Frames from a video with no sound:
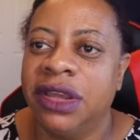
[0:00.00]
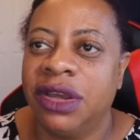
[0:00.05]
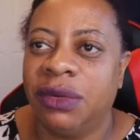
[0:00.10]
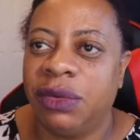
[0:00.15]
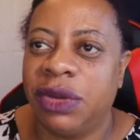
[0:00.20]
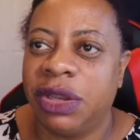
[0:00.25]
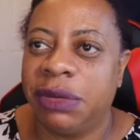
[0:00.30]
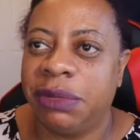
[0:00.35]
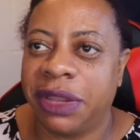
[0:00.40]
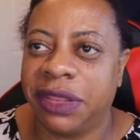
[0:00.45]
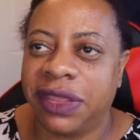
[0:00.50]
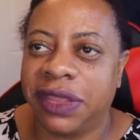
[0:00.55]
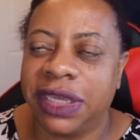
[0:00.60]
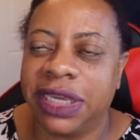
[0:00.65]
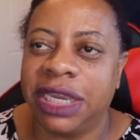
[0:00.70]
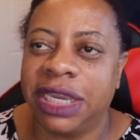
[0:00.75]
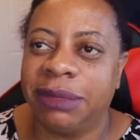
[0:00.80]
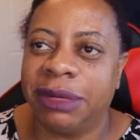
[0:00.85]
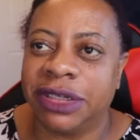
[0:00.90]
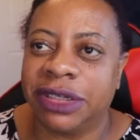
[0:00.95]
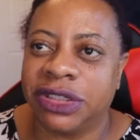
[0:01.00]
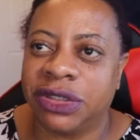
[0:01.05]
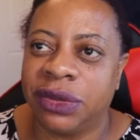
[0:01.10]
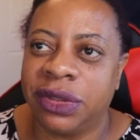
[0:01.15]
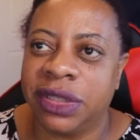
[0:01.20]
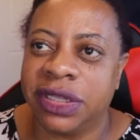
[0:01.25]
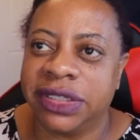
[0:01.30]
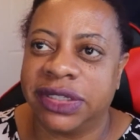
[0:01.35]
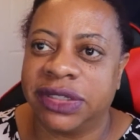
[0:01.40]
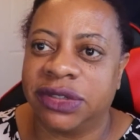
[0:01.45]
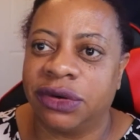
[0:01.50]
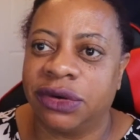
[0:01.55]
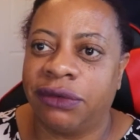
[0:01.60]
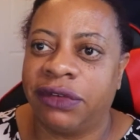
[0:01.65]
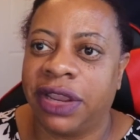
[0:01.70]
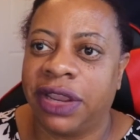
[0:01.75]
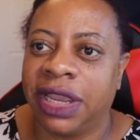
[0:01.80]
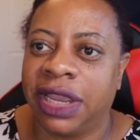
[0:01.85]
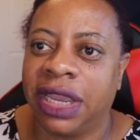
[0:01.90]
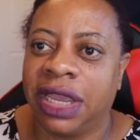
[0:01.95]
We had been thinking about doing this
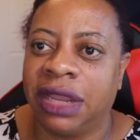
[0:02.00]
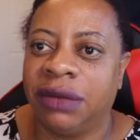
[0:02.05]
survey,